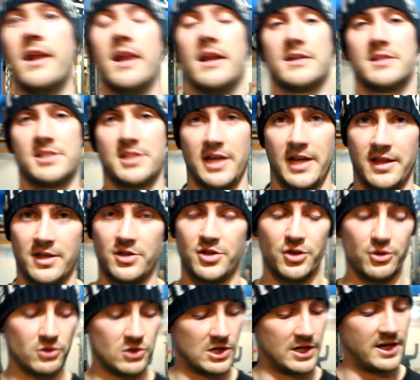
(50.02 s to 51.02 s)
Like I say, there's
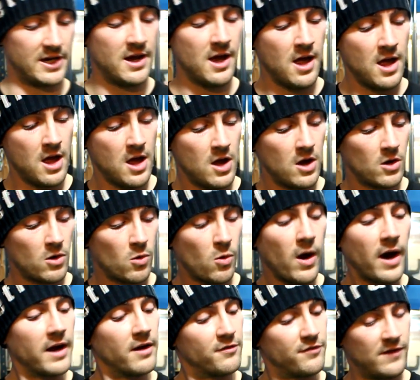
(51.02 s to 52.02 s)
usually
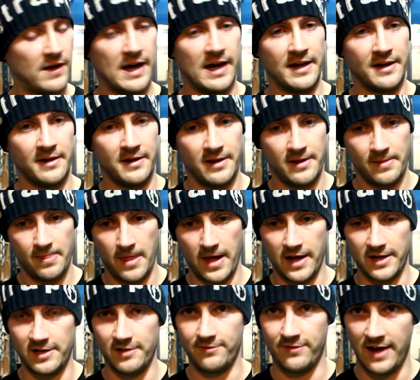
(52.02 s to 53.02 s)
quite a fine
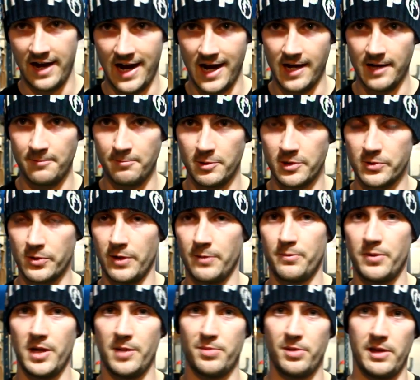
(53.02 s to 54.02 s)
divide
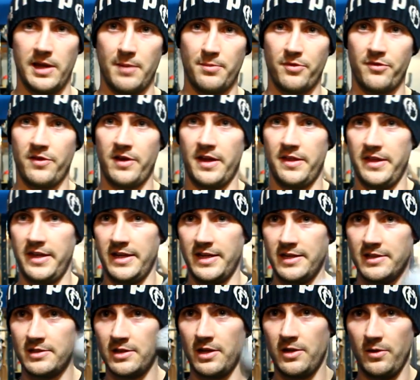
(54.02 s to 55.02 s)
between people that prefer
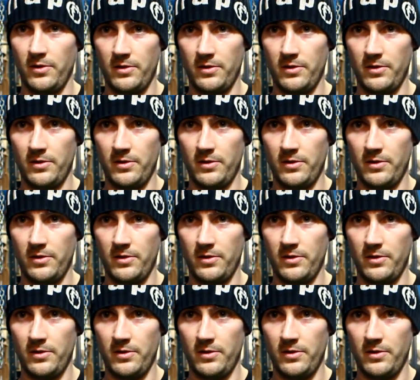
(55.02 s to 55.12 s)
these,